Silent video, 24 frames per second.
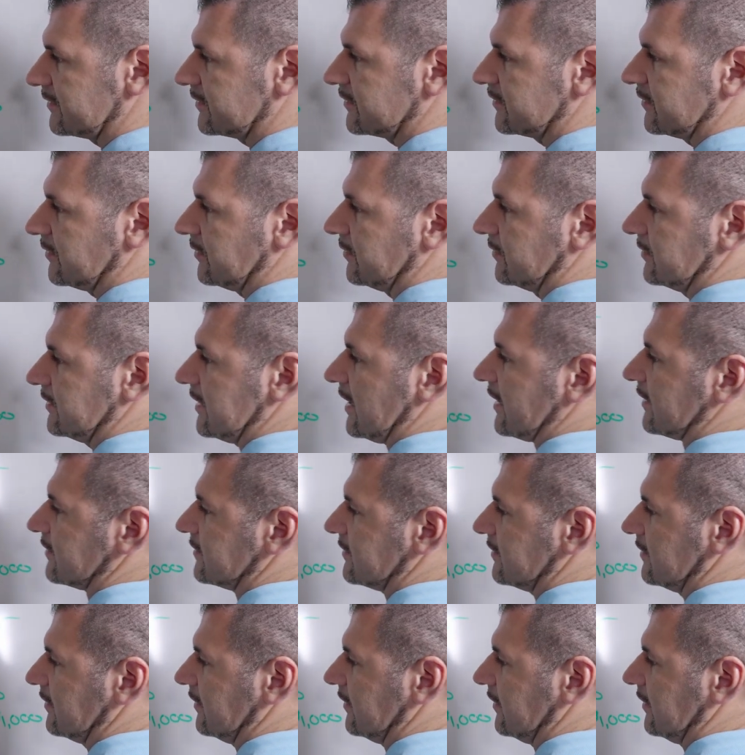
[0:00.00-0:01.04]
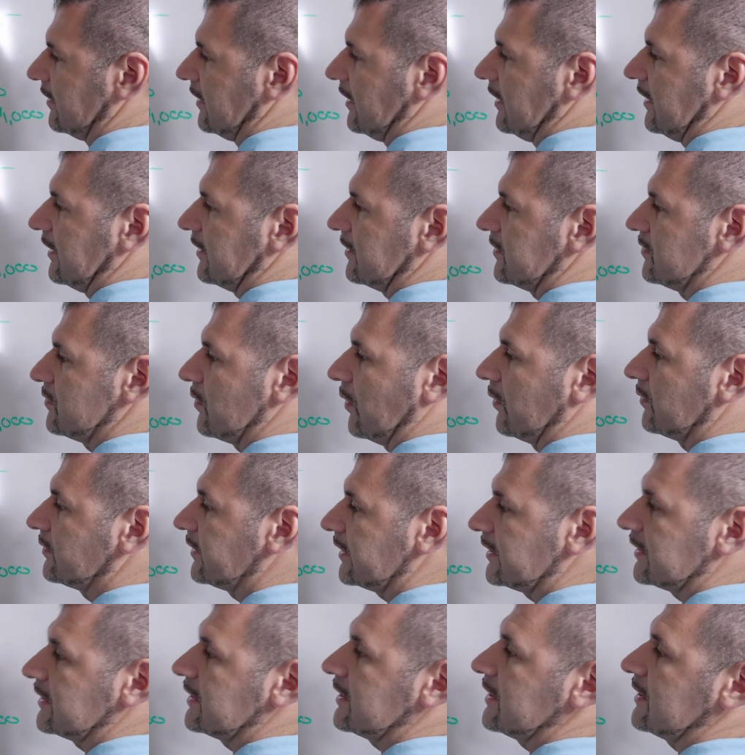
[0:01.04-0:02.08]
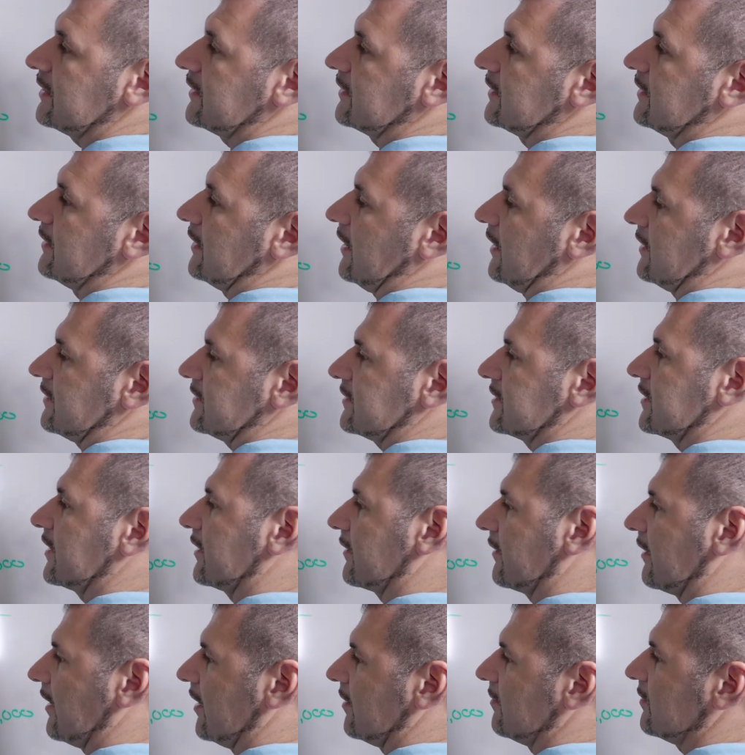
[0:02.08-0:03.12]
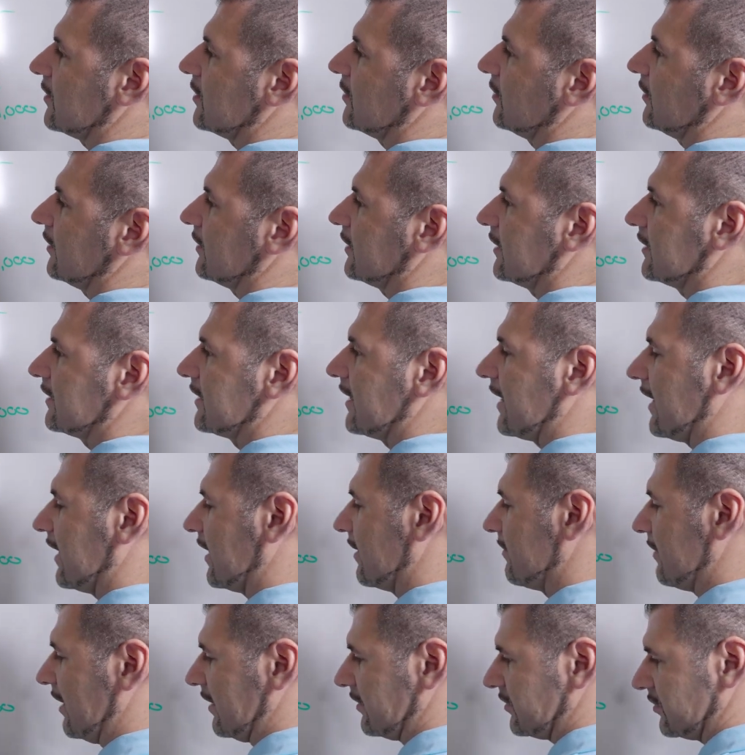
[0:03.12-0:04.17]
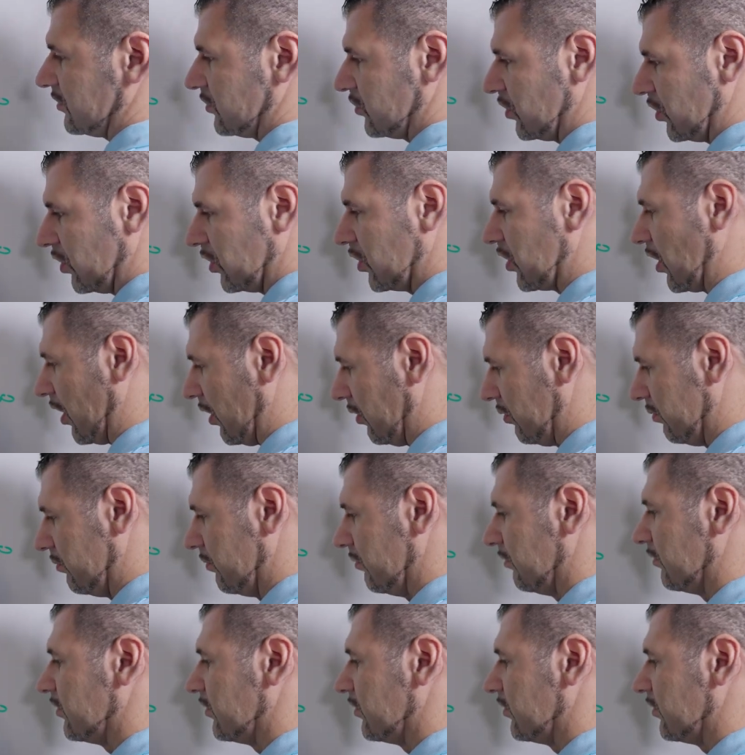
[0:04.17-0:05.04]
So yes, you only need a CRM, you only need the AMS to go.